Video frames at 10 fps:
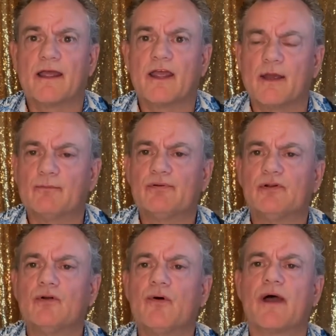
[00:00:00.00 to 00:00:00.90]

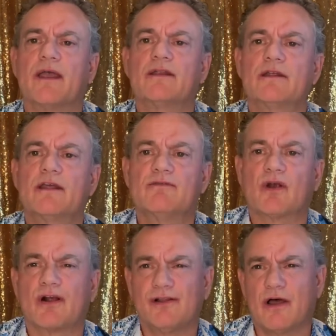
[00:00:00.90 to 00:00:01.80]
employ to your
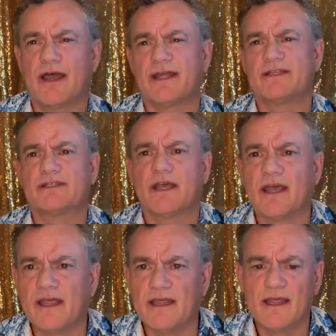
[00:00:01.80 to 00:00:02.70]
clients
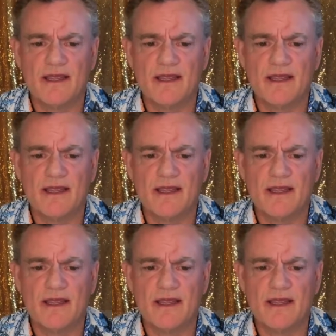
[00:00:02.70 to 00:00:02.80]
a